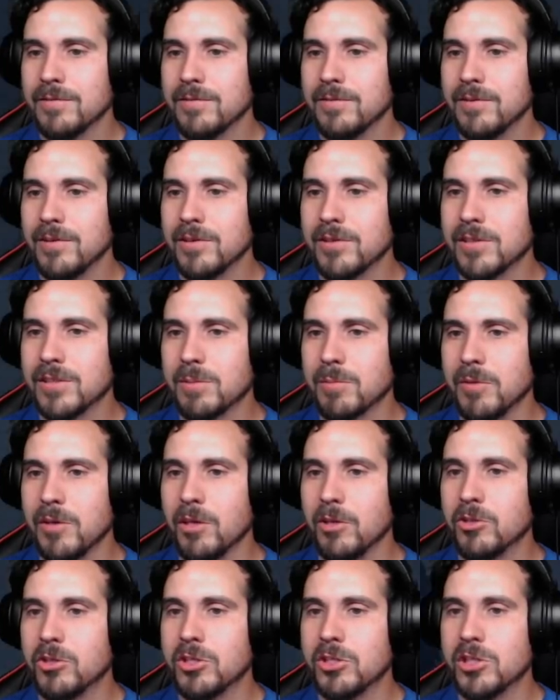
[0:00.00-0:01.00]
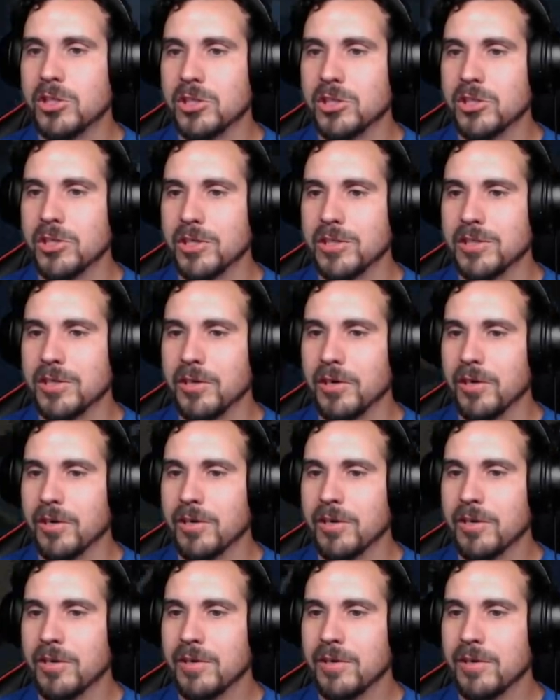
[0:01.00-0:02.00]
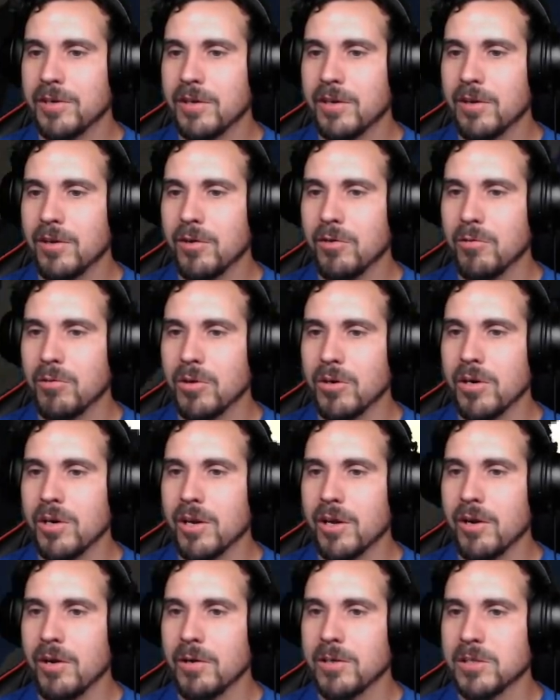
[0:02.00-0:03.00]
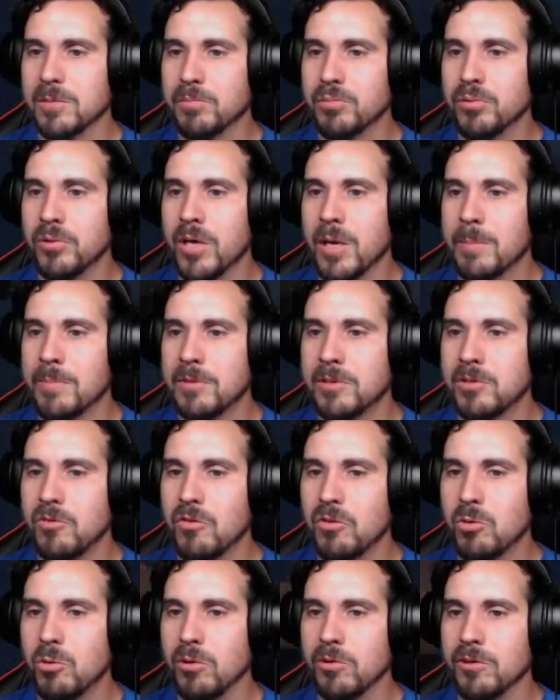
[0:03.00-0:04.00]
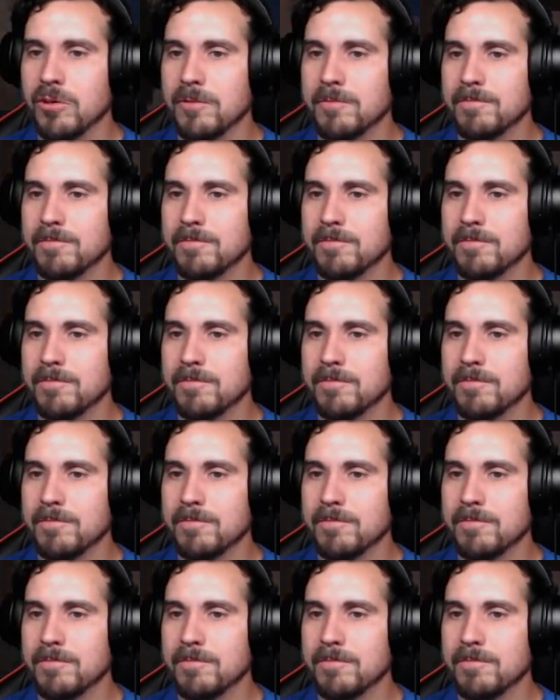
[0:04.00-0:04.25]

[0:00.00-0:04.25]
These are some interesting shits here. Oh god, I heard it just plop into the toilet.